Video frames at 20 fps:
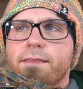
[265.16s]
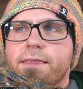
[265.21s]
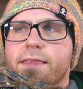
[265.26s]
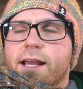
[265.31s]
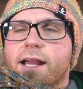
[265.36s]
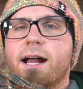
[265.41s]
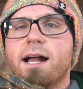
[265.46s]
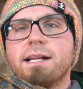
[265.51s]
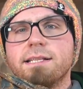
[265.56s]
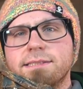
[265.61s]

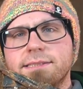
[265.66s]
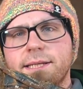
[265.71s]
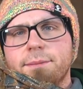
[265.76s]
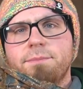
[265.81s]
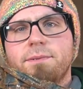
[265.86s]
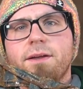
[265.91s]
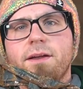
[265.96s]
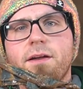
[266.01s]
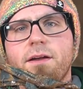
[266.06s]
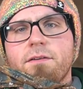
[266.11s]

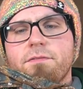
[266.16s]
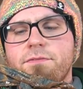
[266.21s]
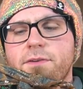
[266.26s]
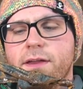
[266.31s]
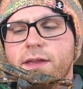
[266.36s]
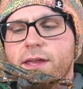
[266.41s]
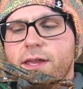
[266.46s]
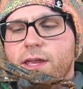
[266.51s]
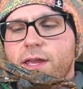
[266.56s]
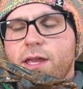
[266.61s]
concept of,
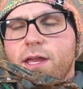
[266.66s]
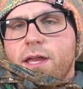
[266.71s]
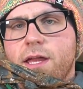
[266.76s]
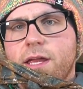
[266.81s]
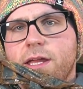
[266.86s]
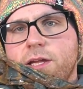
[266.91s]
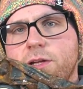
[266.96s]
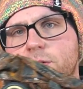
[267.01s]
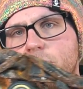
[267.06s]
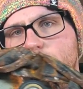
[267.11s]

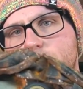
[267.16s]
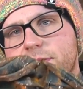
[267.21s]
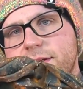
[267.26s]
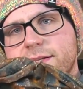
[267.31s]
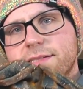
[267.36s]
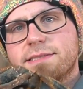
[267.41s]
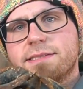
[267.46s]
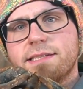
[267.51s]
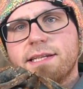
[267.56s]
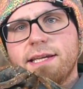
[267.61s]

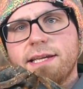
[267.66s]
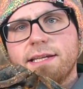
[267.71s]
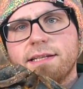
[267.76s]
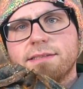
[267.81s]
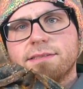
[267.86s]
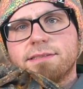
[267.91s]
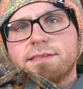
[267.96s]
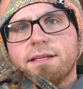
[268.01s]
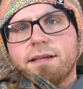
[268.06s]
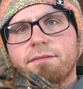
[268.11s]
this
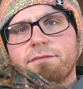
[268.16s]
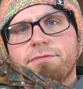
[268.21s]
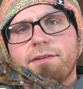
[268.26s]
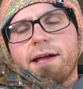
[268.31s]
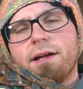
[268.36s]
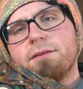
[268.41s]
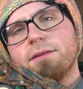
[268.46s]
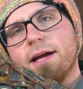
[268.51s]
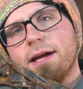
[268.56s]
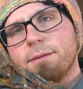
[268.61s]
is
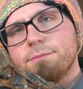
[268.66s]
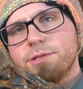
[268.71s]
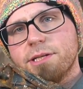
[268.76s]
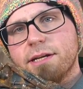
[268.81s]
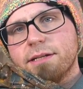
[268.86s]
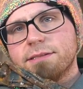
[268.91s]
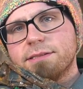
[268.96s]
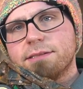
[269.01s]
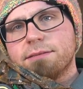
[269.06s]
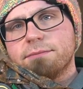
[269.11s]
found
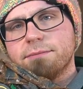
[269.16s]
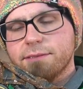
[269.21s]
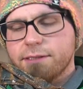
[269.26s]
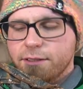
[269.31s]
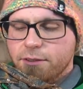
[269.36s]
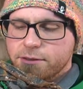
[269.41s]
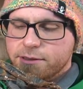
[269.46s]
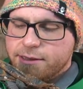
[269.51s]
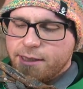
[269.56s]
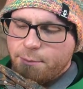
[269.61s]
objects,
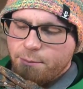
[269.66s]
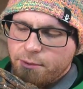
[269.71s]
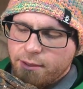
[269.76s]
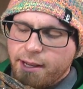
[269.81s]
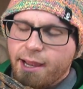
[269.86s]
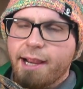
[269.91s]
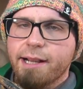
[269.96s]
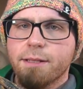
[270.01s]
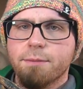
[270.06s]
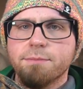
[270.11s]
little separate
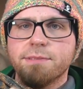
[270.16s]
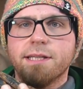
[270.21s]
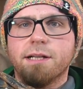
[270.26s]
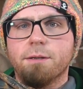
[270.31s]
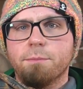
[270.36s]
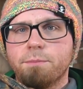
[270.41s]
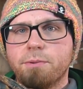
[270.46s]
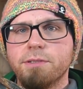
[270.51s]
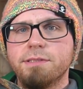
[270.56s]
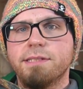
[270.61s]
items that
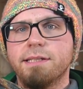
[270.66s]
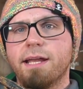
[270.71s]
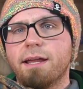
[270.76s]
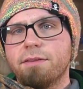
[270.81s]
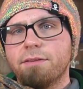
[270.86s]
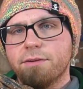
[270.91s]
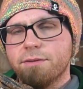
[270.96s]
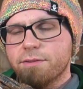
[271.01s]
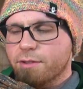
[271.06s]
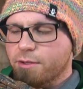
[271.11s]
are put
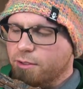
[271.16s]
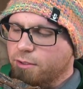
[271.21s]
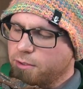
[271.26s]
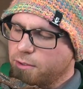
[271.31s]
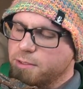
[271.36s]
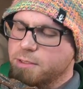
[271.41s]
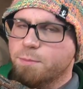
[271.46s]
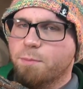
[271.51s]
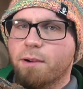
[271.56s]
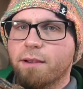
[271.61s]
together. They're in
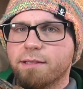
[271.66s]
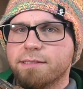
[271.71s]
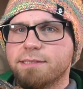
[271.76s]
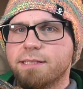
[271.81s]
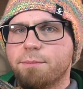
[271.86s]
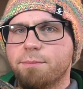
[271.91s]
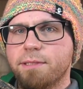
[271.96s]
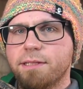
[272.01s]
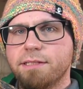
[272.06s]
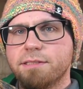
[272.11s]
close
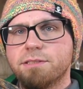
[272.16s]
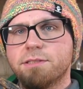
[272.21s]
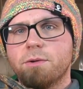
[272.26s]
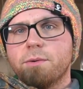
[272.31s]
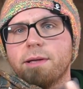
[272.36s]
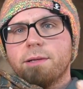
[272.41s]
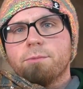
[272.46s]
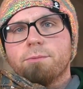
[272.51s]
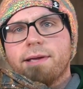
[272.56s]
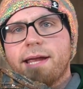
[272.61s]
proximity. So
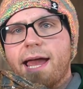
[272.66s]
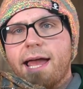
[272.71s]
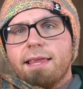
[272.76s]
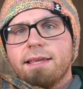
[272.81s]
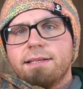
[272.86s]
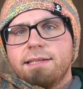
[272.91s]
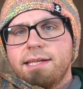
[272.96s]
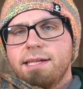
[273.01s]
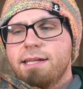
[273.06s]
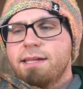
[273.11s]
in
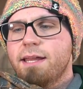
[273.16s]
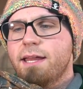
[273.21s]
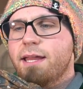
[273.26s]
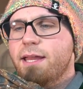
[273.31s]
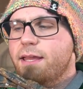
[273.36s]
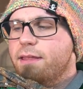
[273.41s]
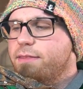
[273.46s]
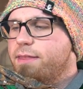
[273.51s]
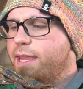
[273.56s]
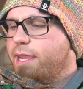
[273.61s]
reality,
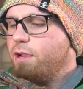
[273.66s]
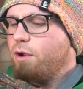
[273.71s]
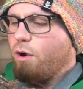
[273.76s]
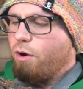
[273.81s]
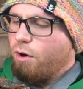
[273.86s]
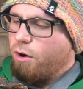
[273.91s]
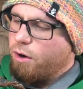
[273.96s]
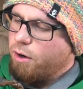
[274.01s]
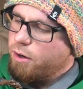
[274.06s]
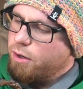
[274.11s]
they
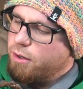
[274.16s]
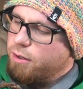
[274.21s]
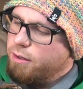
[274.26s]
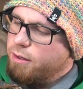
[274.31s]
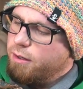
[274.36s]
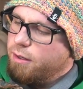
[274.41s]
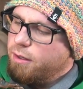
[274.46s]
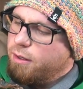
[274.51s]
are